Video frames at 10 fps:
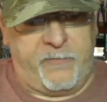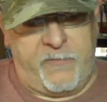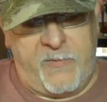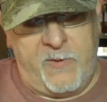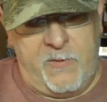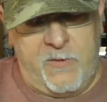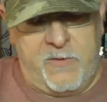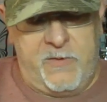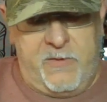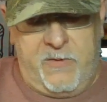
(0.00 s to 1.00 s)

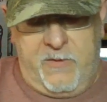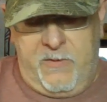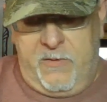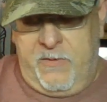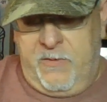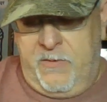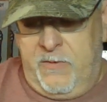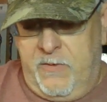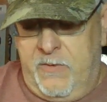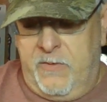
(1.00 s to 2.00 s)

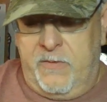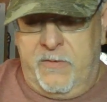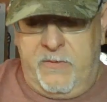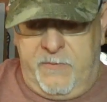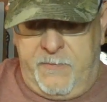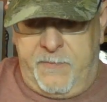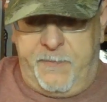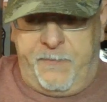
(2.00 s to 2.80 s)
Nothing is said.